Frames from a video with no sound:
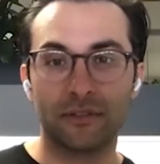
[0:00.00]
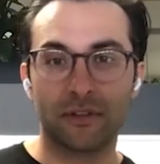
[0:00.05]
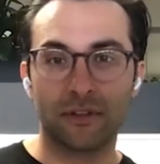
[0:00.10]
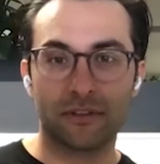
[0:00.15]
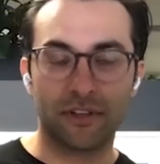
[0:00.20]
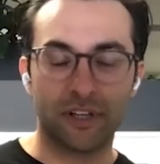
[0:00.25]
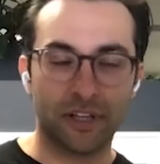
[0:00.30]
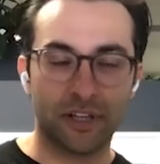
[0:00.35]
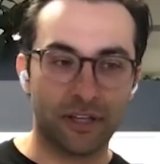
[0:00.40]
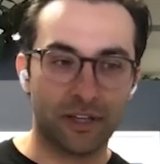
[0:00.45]
I
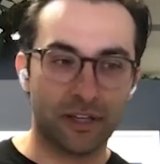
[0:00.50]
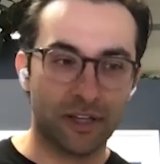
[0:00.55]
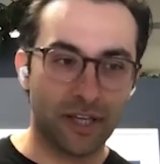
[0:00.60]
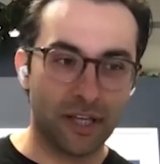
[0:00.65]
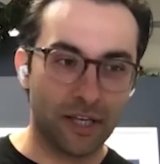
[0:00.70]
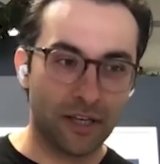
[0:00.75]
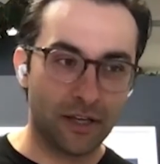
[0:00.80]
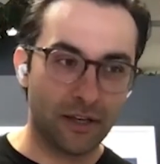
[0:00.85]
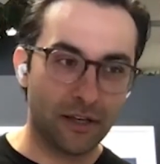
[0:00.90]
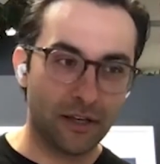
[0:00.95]
think
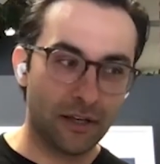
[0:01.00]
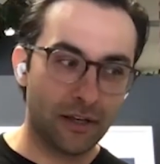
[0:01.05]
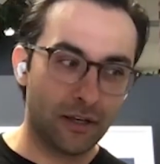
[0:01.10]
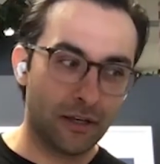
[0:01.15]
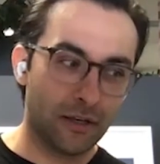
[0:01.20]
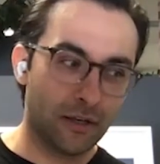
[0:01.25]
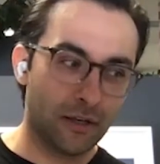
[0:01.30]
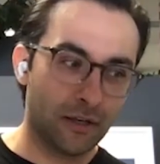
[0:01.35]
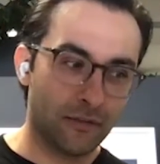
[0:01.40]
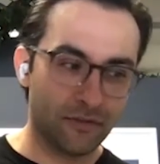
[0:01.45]

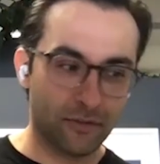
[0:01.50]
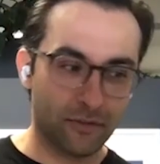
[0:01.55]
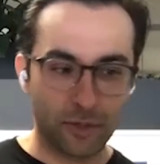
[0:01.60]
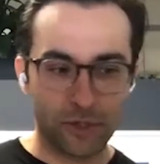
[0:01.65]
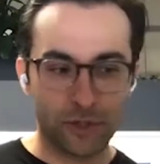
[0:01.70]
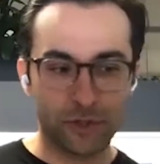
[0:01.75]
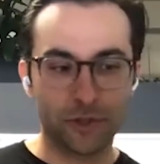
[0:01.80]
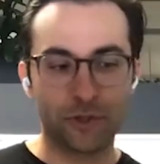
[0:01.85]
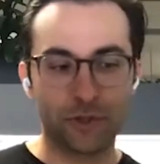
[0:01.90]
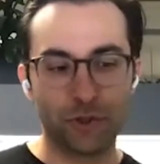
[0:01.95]
from a
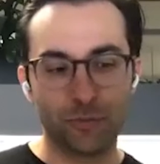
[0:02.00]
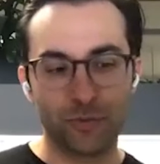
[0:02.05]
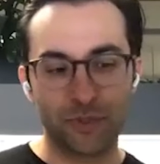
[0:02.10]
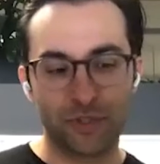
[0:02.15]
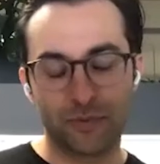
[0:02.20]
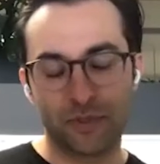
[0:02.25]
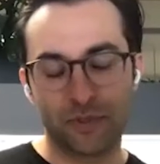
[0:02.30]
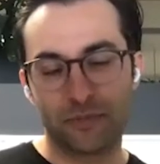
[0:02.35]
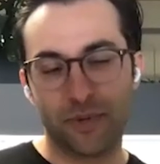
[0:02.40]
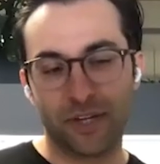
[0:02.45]

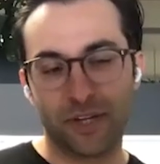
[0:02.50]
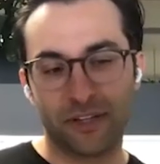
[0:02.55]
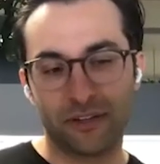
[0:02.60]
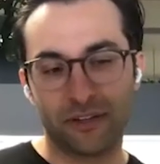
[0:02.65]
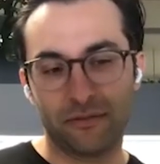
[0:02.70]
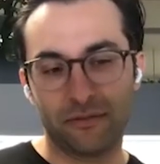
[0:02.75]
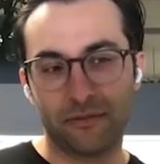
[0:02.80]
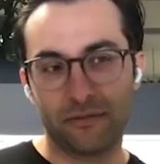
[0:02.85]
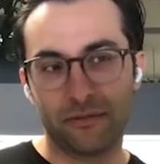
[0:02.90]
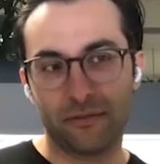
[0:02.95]
consumer's
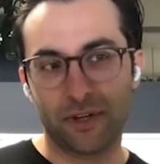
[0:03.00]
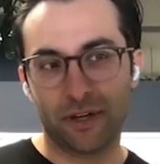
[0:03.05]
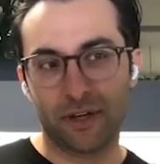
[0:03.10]
perspective,